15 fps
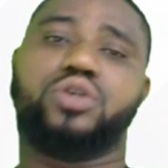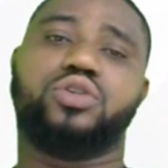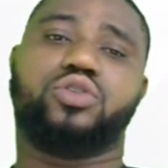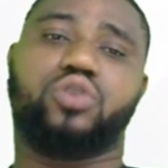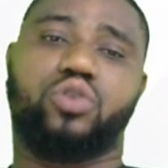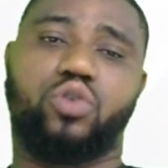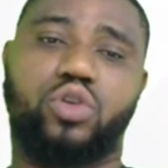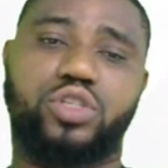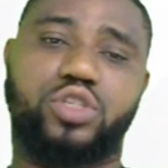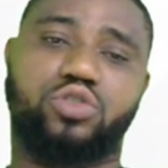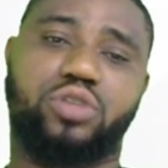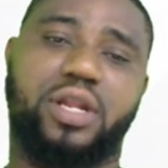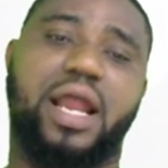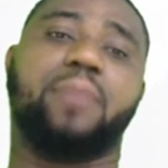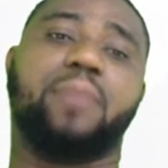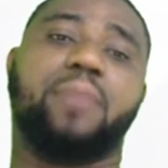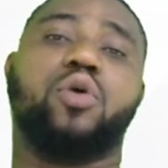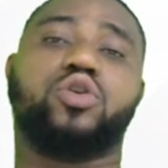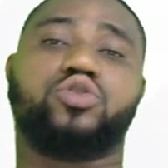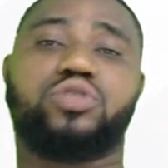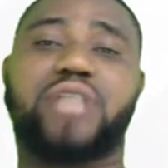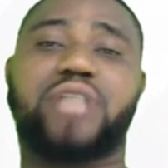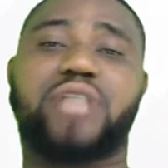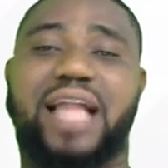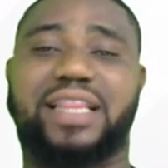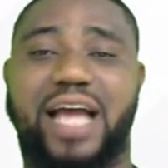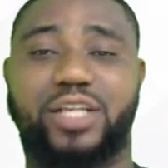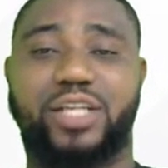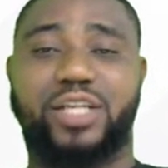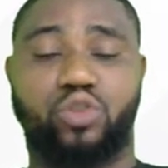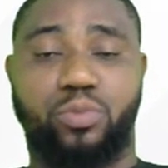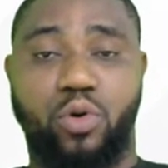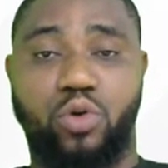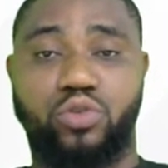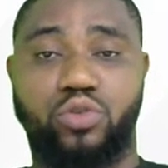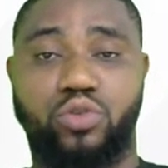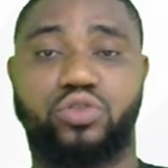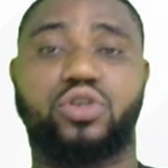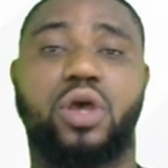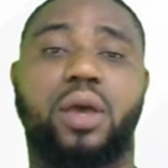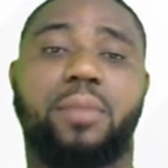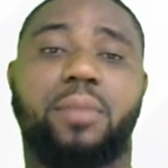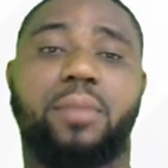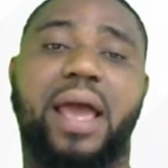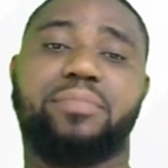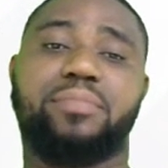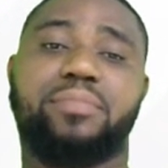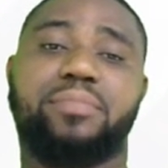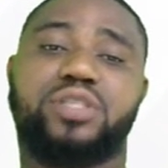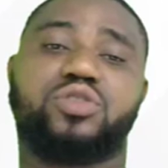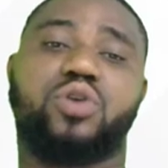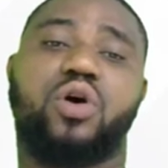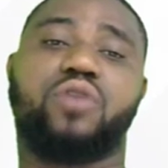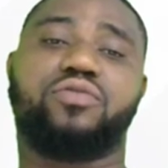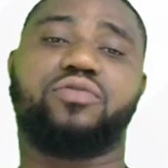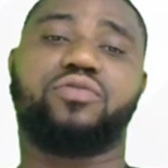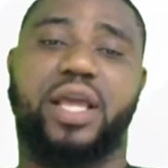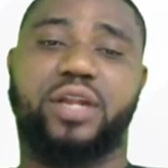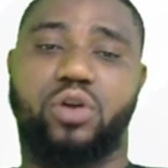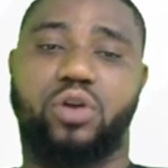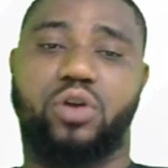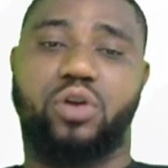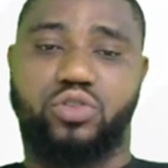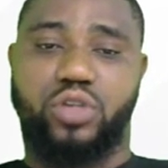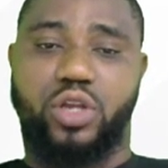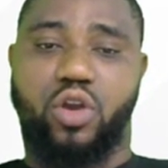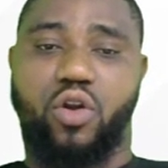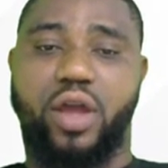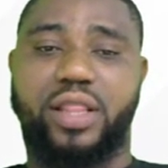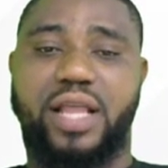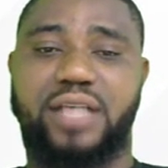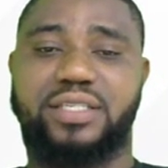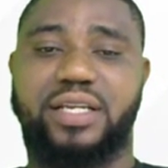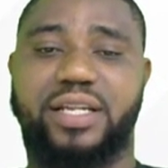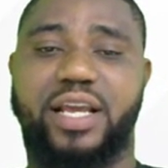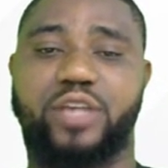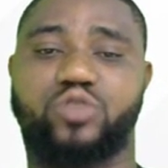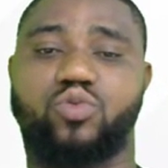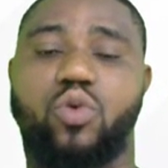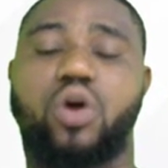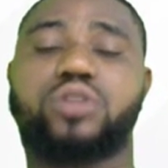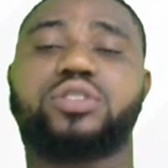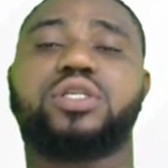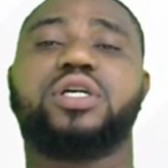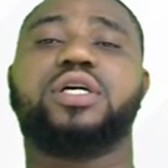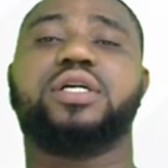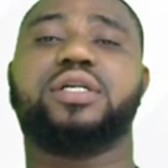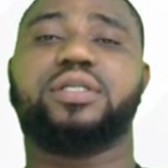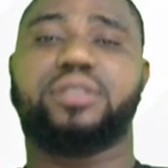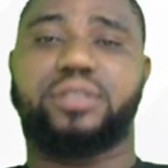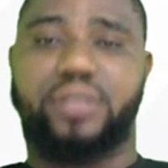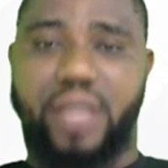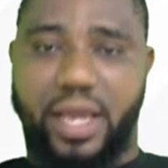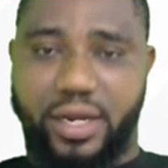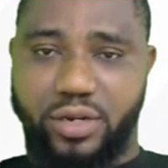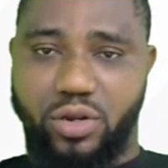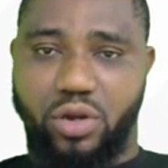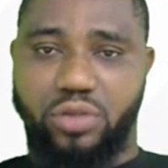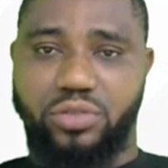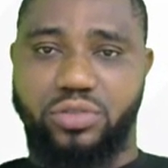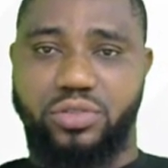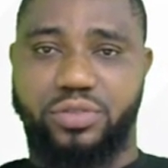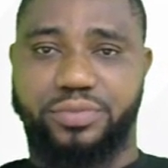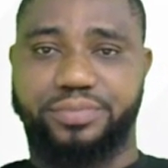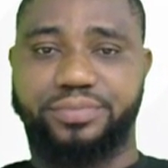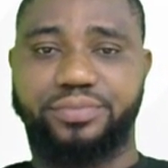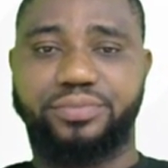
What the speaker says: So note it today that muscles are attached to bones by means of tendons. So the correct answer there is what? Tendons.